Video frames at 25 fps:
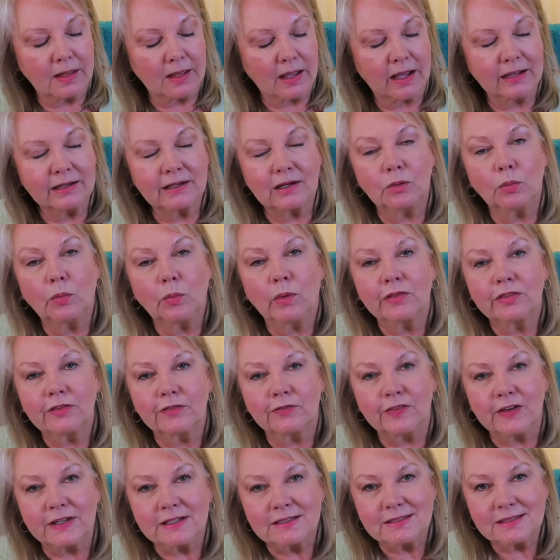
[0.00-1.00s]
I didn't want the
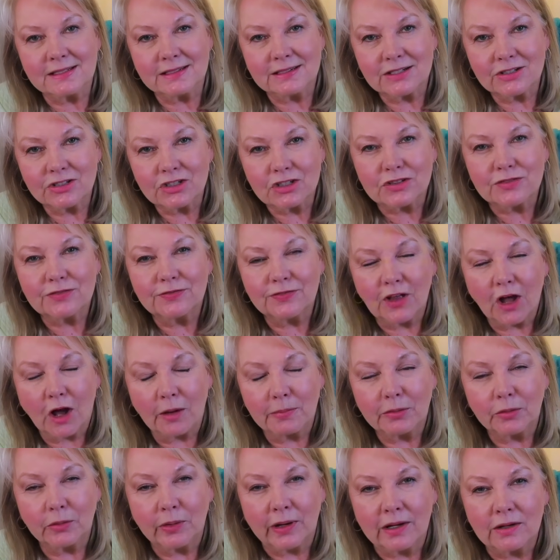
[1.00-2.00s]
facing to just
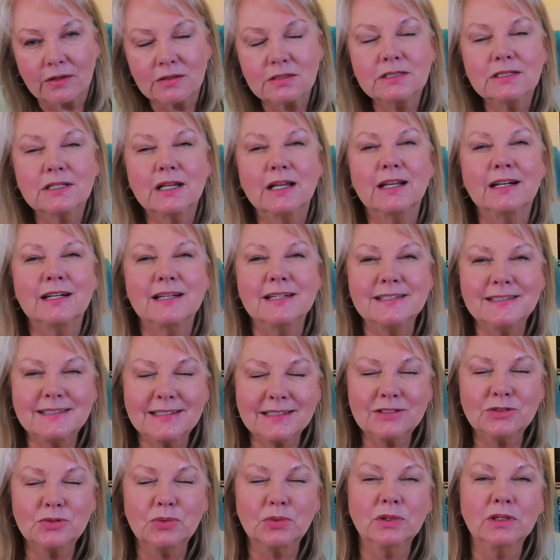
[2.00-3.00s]
flop around, and I
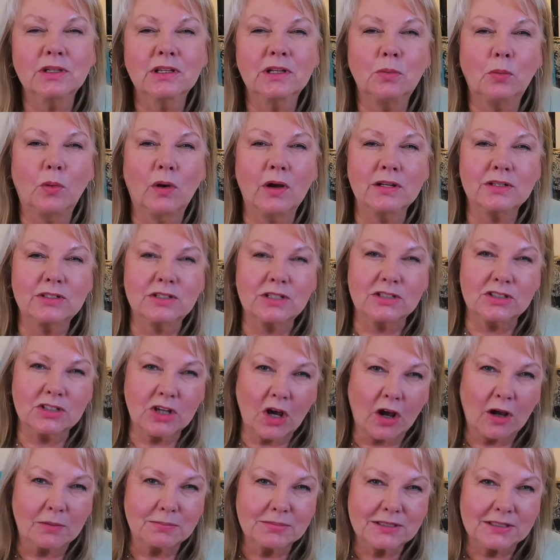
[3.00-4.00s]
didn't really want to
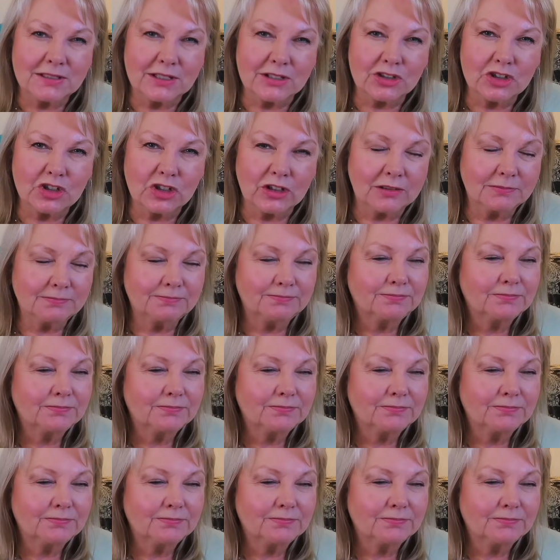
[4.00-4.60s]
top stitch it.